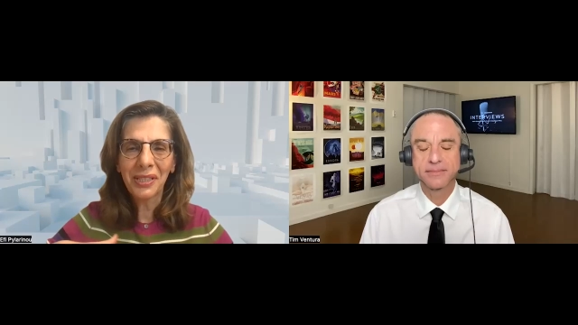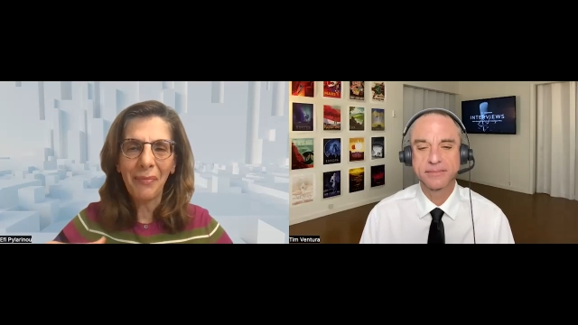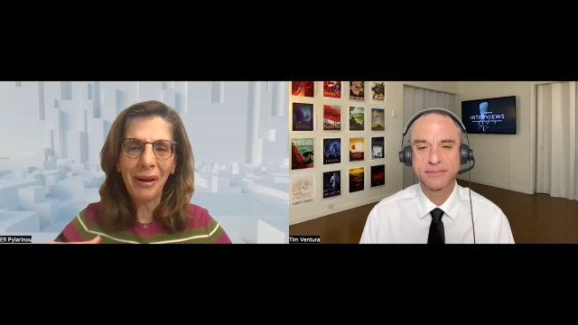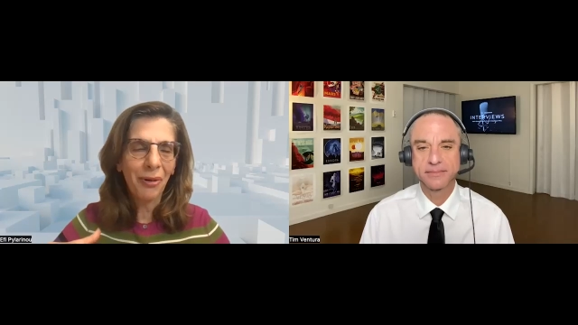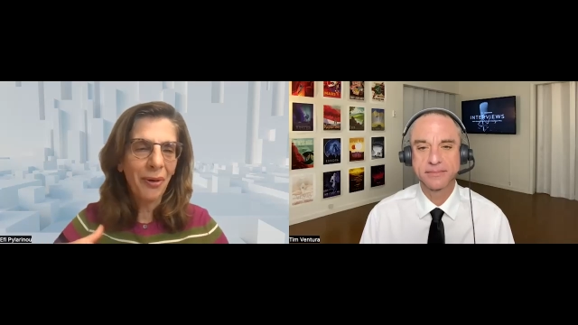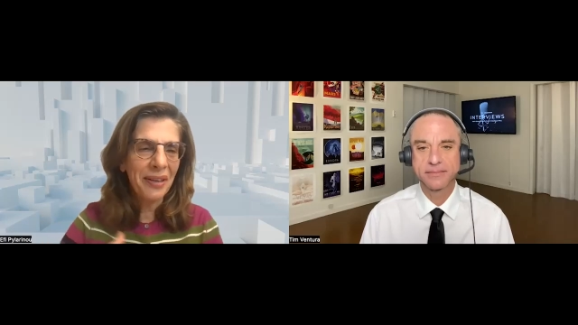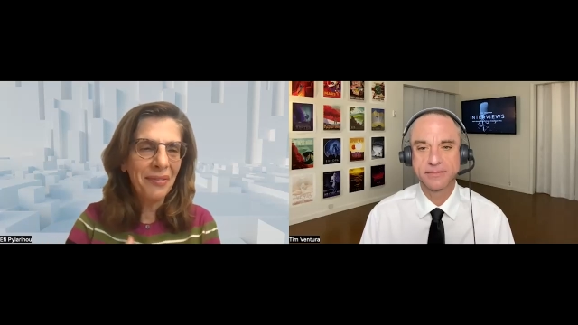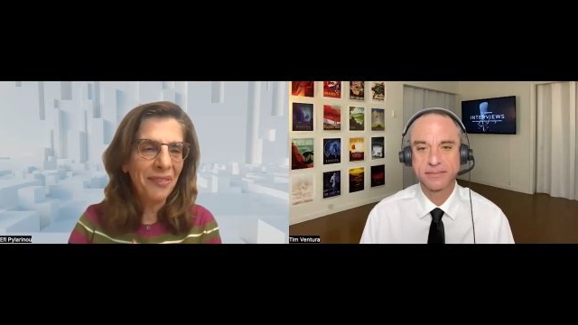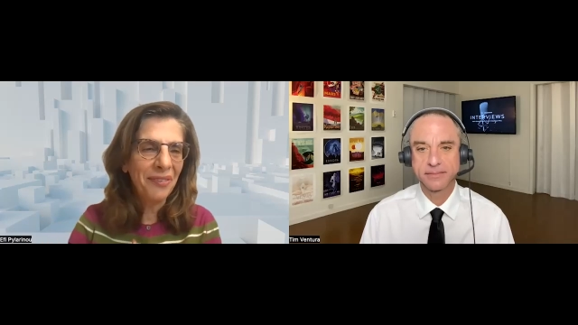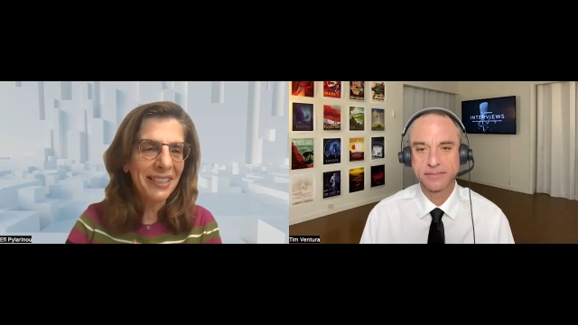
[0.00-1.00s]
Speaker 1: Some are
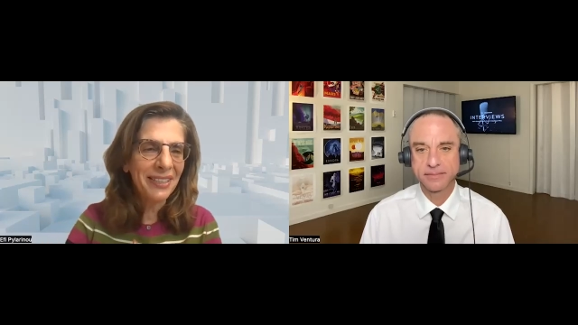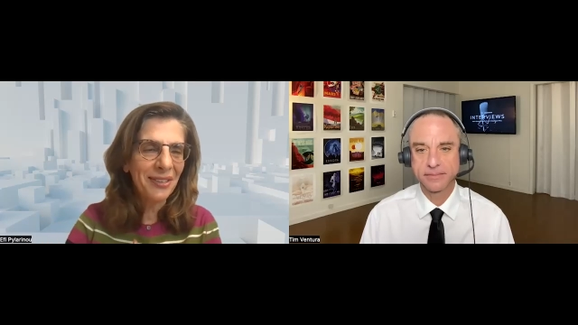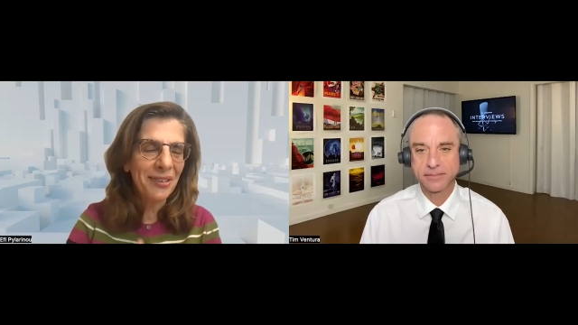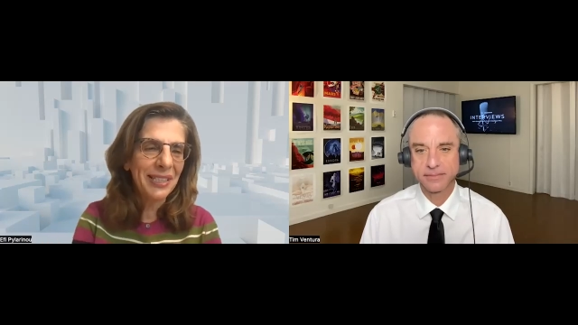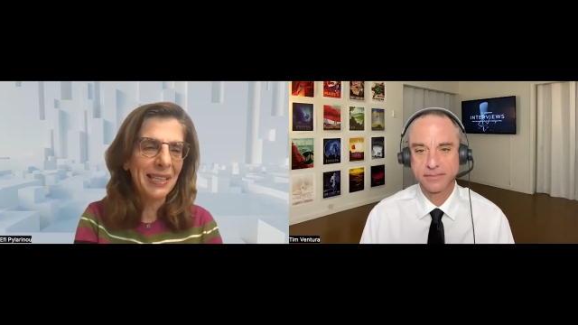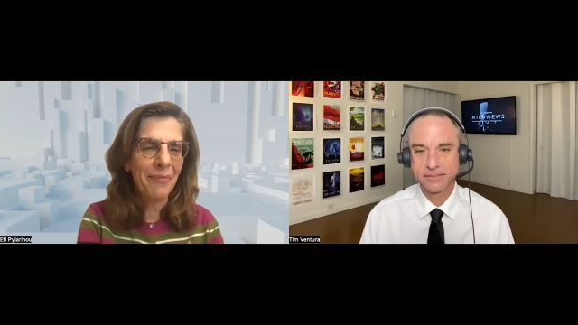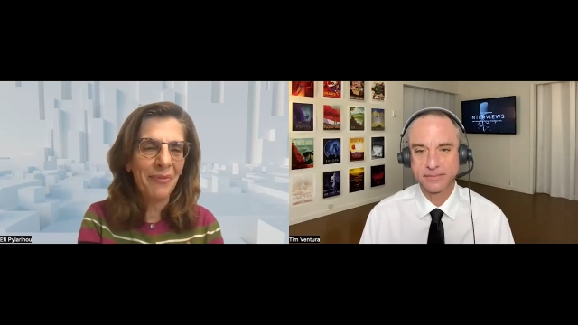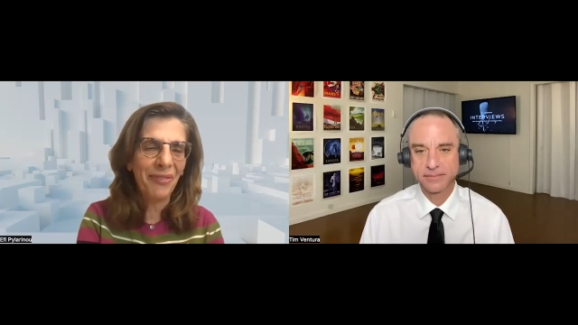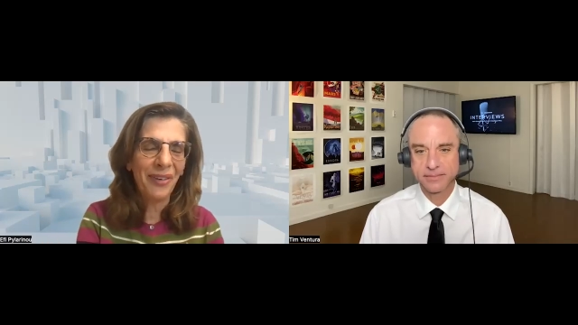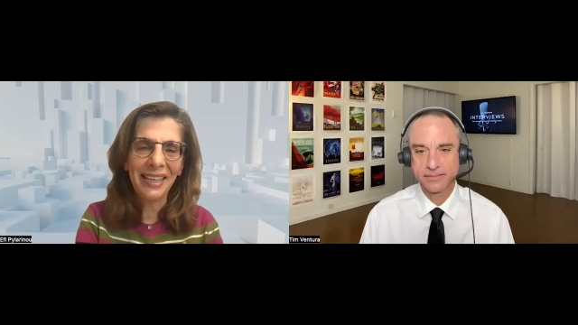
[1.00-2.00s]
going faster. Some
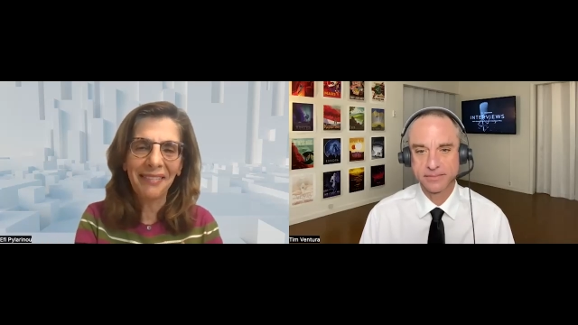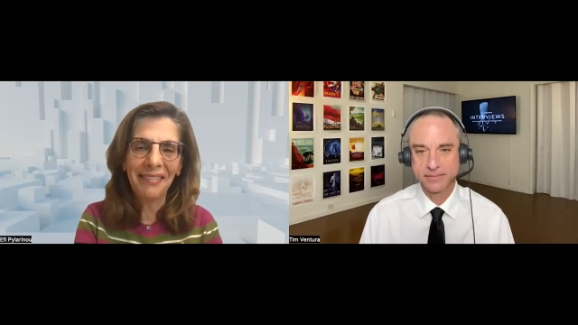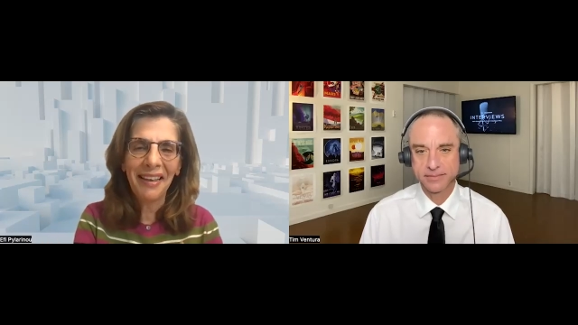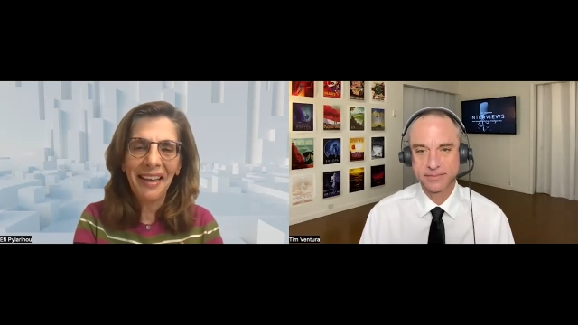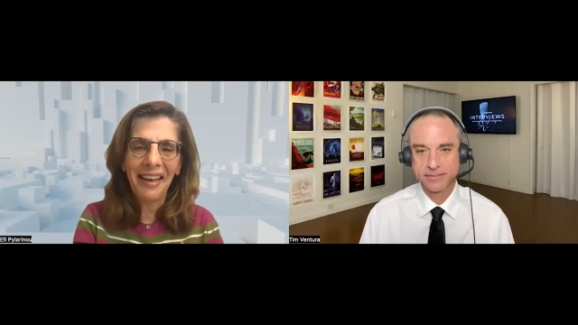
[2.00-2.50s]
find,